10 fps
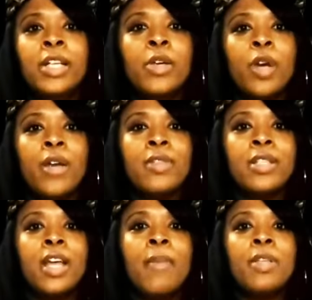denigrating
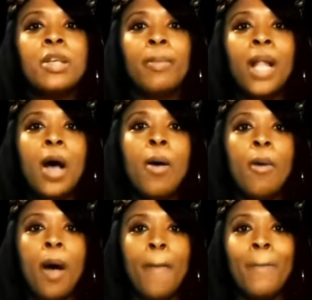statements about
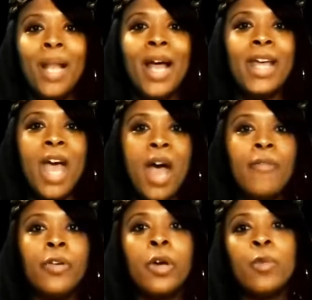Black
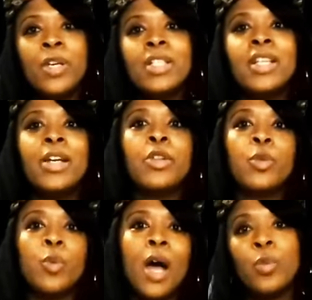Africa resonated
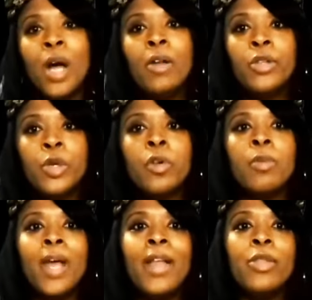throughout
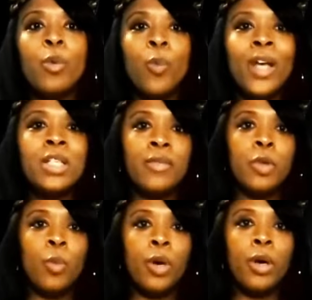Europe and the rest of the